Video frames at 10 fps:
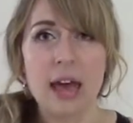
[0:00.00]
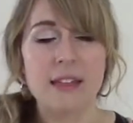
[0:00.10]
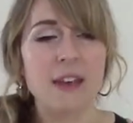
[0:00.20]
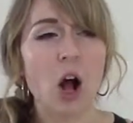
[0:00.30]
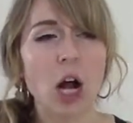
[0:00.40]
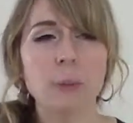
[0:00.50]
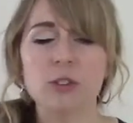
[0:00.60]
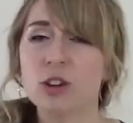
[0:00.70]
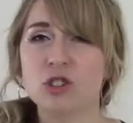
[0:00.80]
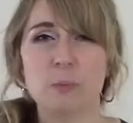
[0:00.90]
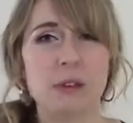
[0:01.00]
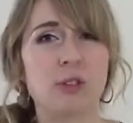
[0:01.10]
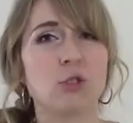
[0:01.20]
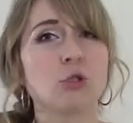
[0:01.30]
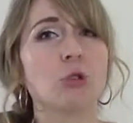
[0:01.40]
Now the arms here should be
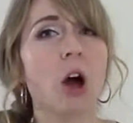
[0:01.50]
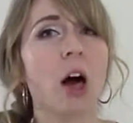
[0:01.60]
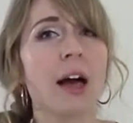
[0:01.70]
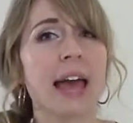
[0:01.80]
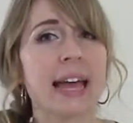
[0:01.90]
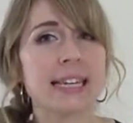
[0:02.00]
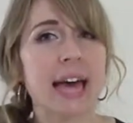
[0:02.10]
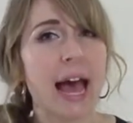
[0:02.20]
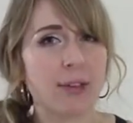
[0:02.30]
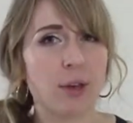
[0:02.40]
strong and tight.